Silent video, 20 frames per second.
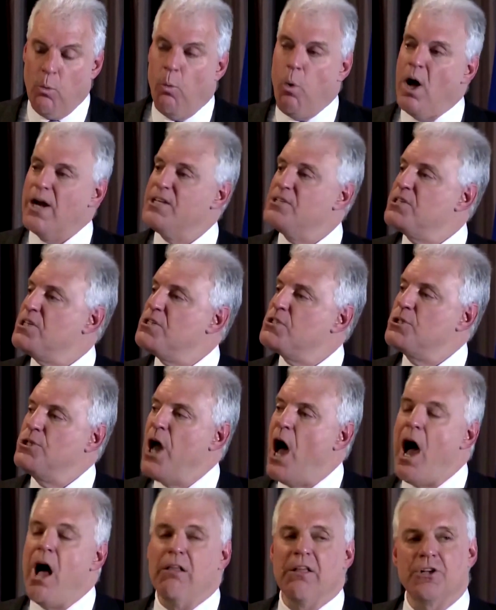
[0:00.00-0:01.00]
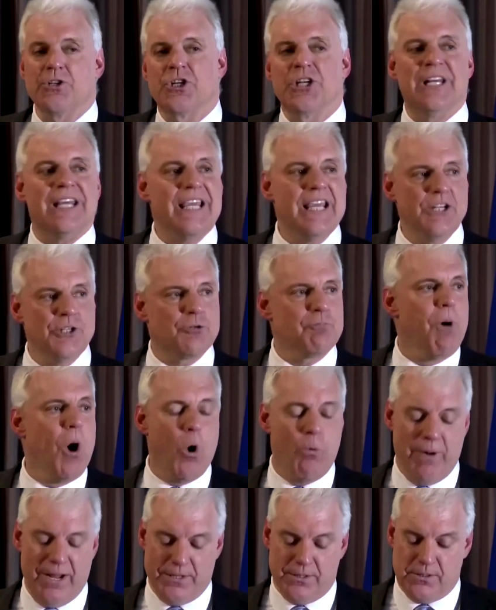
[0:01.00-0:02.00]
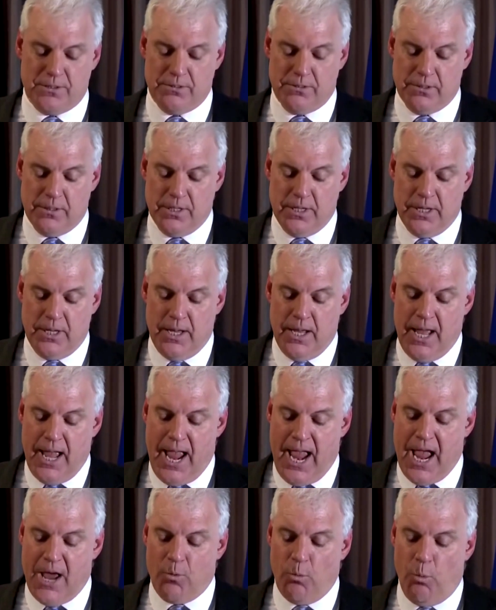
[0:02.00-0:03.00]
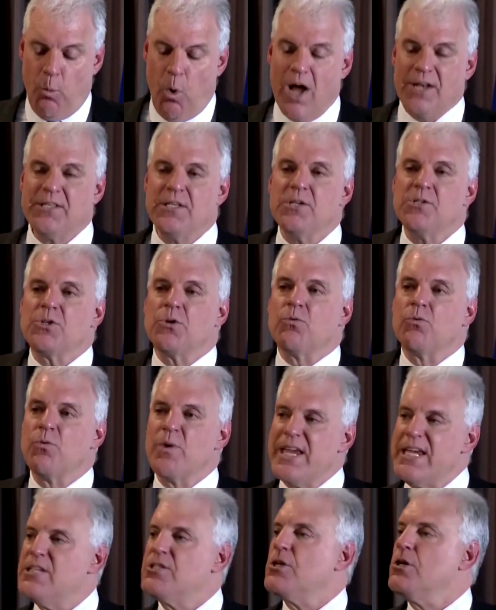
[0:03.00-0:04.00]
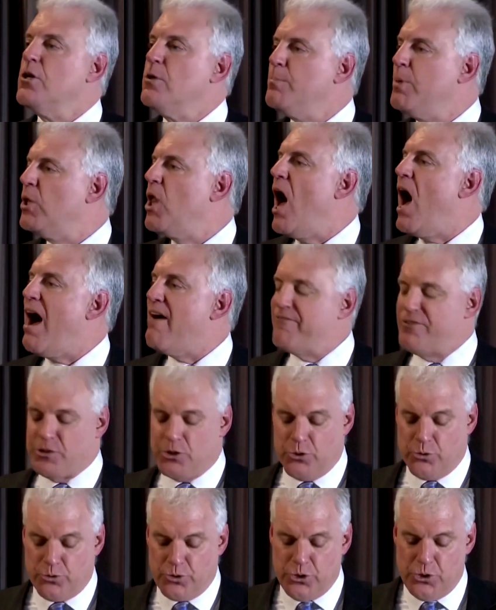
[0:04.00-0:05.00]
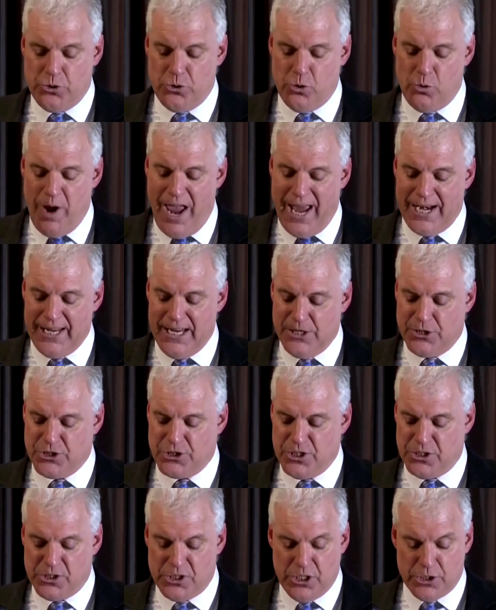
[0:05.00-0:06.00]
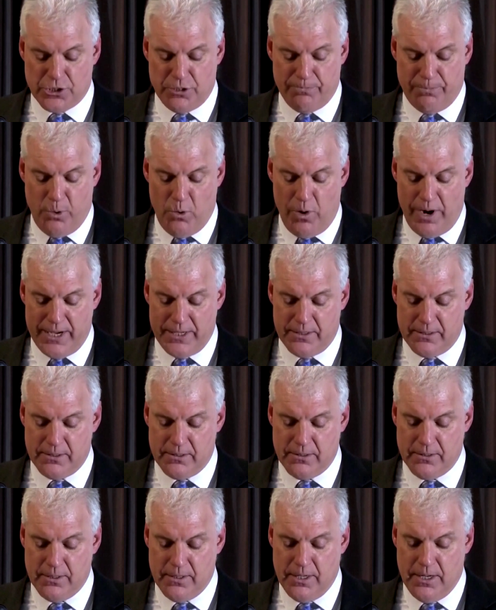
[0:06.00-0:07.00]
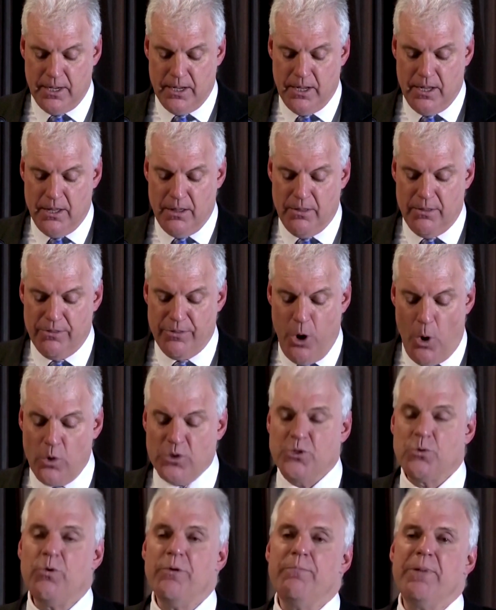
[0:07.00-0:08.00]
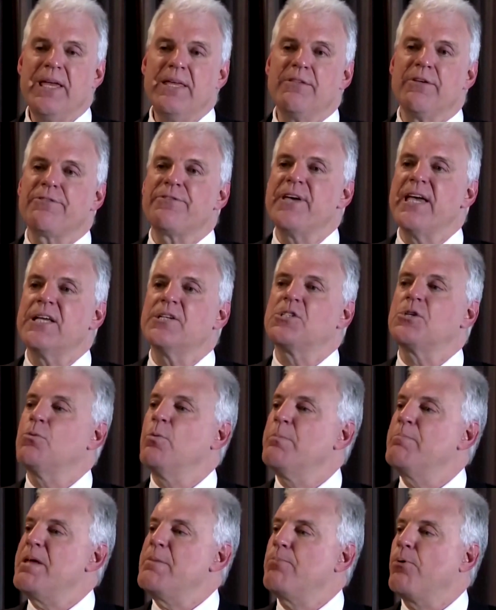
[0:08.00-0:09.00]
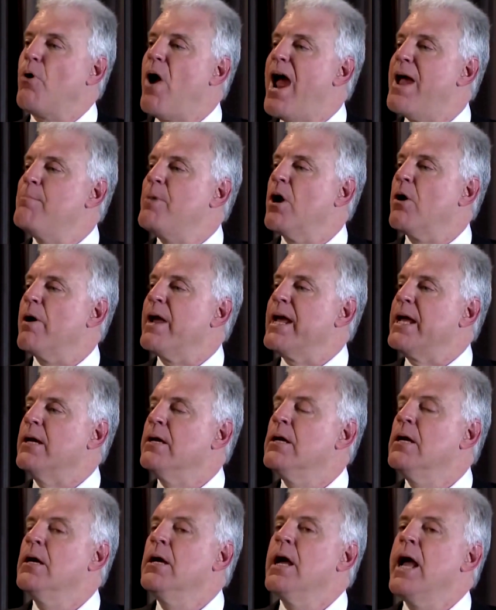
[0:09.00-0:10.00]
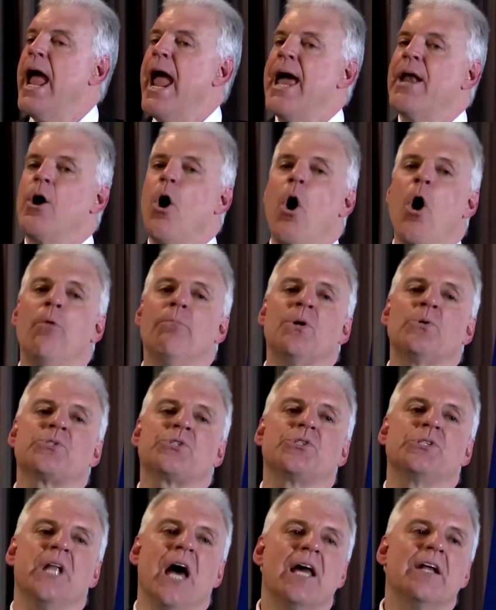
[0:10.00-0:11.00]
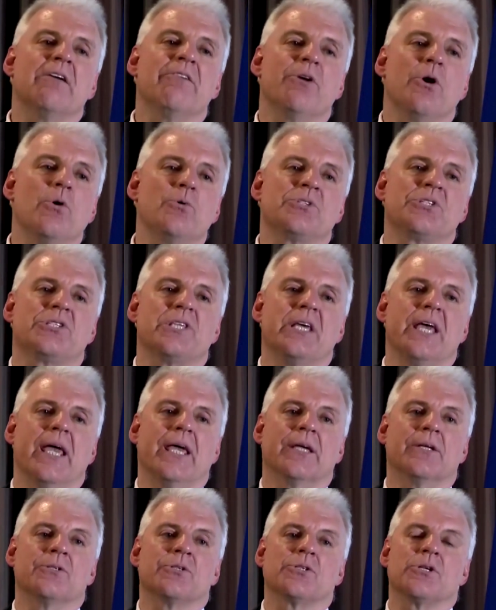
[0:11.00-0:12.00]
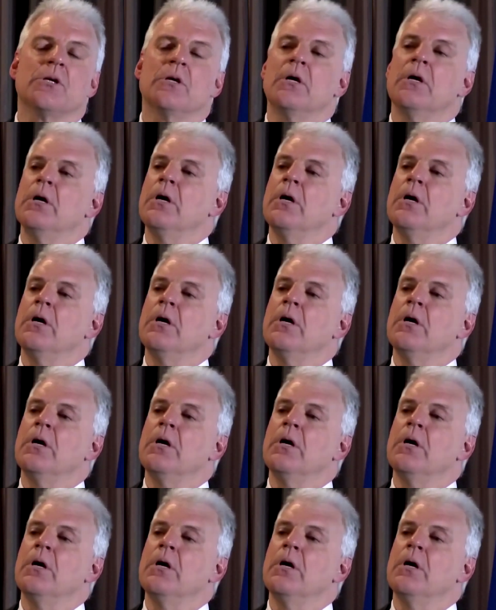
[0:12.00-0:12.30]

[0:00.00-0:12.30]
What is his knowledge at each moment? And what does a reasonable officer do at each decision point? Those would be the things that would be primary. And almost none of those things